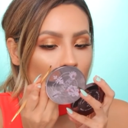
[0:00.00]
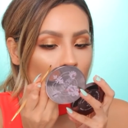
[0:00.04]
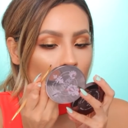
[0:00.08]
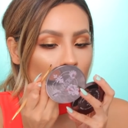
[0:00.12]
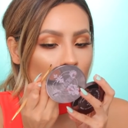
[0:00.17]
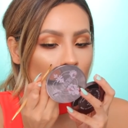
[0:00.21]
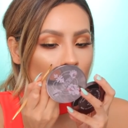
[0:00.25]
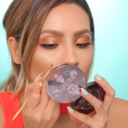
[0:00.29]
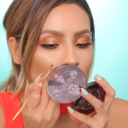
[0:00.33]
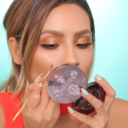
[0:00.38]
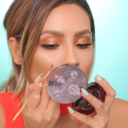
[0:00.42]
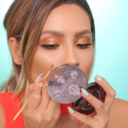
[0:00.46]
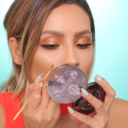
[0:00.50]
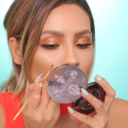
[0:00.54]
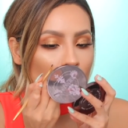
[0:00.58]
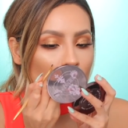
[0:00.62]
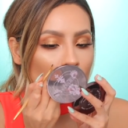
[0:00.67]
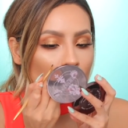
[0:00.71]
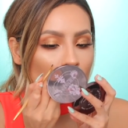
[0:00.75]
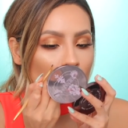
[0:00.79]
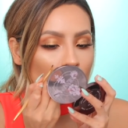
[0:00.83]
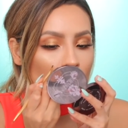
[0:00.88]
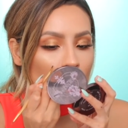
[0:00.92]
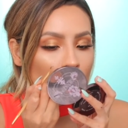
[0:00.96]
like very
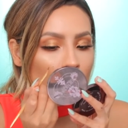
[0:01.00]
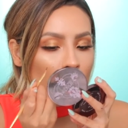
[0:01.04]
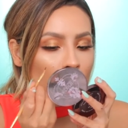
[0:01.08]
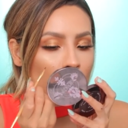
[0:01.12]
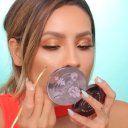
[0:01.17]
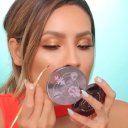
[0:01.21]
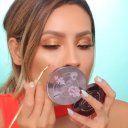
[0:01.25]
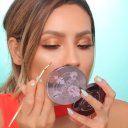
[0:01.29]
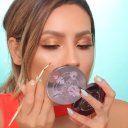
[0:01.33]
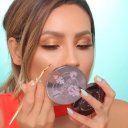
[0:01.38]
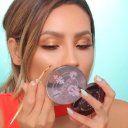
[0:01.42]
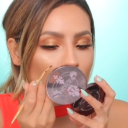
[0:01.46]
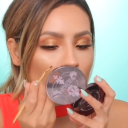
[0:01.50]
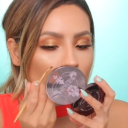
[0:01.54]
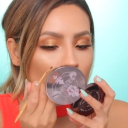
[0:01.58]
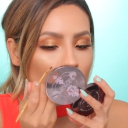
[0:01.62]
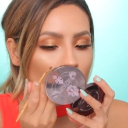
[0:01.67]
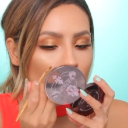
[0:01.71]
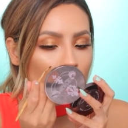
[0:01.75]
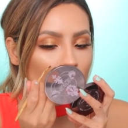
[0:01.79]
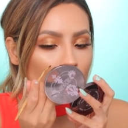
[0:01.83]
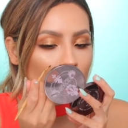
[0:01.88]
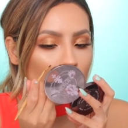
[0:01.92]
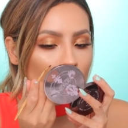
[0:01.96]
lightly over the
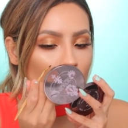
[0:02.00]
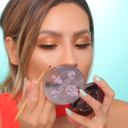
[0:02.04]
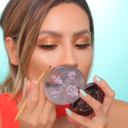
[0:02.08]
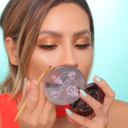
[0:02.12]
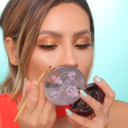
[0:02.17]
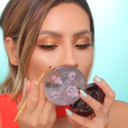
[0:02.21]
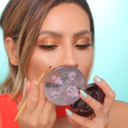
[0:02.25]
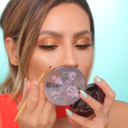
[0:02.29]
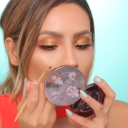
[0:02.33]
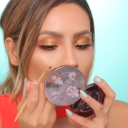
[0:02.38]
breakout.